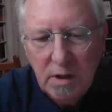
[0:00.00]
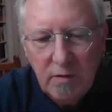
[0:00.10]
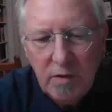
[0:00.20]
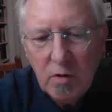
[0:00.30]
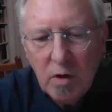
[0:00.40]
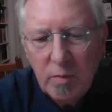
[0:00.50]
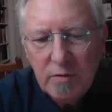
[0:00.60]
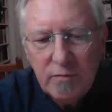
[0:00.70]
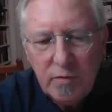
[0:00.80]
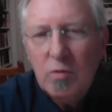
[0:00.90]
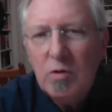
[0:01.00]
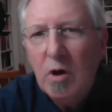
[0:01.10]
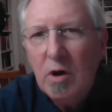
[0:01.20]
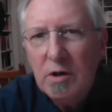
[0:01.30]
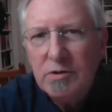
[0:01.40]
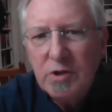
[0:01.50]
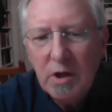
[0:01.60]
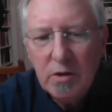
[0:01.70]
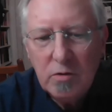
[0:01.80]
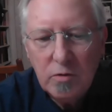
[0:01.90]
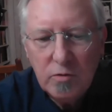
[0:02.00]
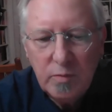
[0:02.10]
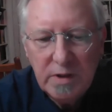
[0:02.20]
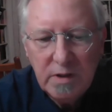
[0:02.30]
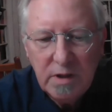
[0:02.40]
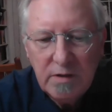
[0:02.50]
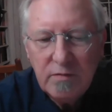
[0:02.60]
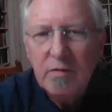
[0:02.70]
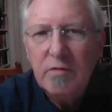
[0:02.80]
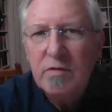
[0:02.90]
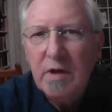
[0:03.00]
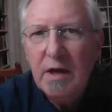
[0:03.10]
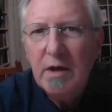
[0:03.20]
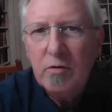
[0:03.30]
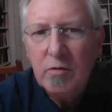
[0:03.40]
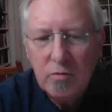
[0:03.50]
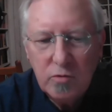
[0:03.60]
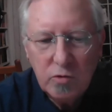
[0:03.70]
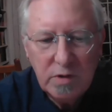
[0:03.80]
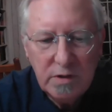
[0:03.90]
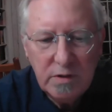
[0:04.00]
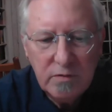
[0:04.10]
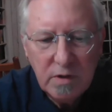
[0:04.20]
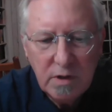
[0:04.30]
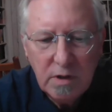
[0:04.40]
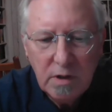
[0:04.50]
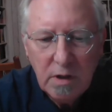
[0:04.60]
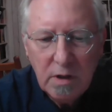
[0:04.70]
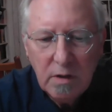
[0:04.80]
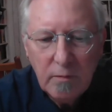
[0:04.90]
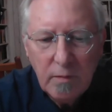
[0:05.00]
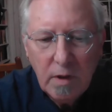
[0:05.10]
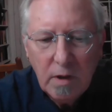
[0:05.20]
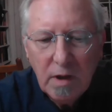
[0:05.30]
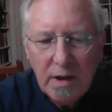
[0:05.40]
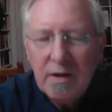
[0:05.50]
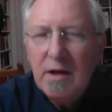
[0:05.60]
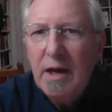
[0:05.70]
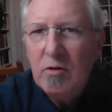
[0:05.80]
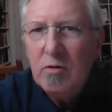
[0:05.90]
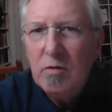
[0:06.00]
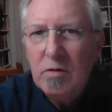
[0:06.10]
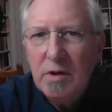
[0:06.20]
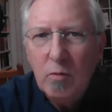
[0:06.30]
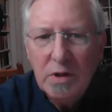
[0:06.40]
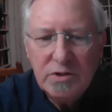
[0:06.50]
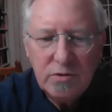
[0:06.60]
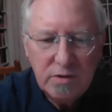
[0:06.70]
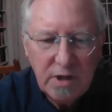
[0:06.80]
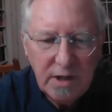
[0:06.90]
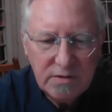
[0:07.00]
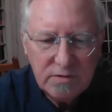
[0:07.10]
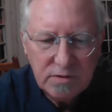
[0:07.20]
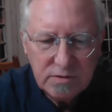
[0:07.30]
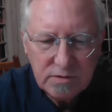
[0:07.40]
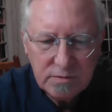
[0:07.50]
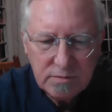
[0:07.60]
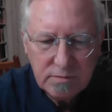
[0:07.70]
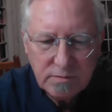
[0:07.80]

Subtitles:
and there are but few cars huddled beneath the scattered trees like cattle in western Kansas.